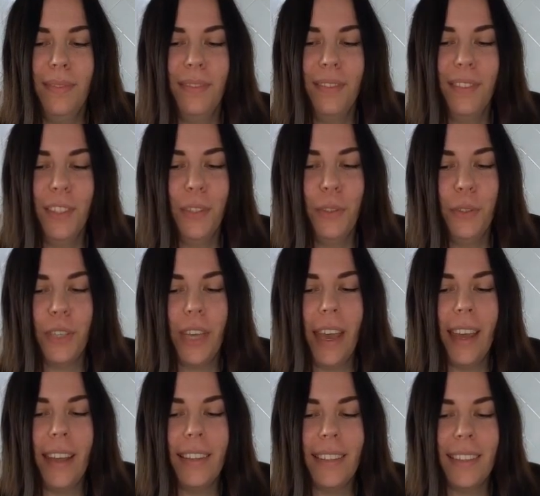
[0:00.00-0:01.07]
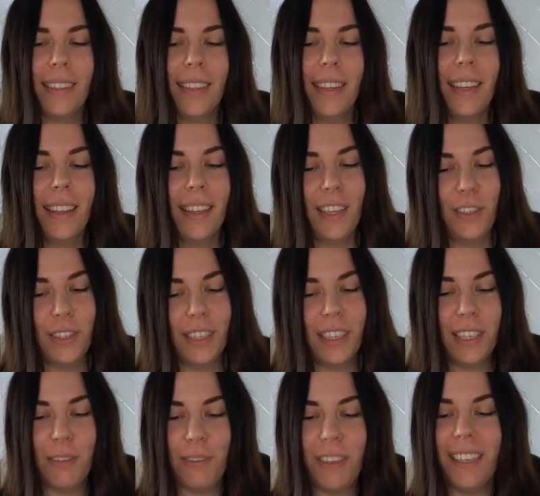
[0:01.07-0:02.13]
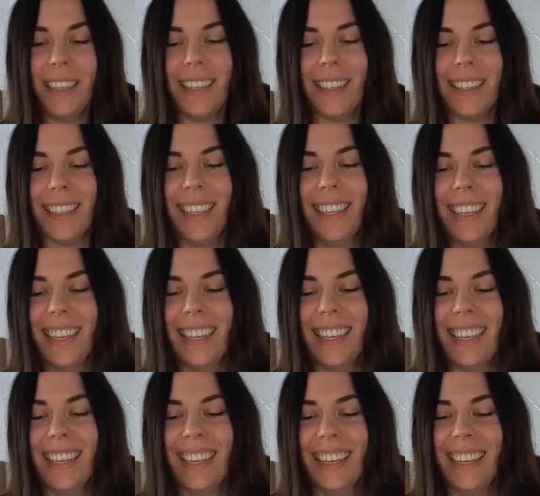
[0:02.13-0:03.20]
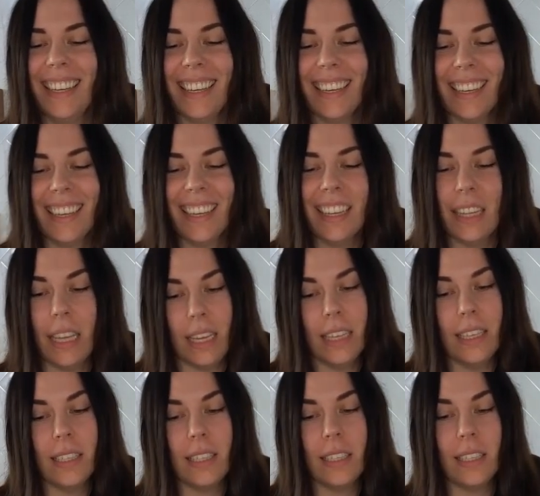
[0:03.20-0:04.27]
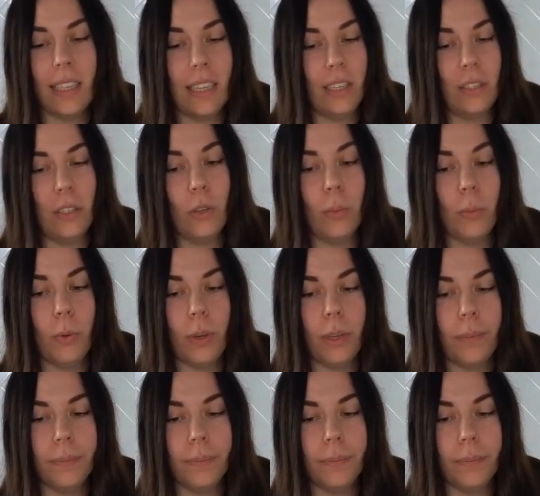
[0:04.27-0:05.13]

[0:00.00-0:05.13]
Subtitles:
Use your hands, then you can lick your fingers. That is a good point.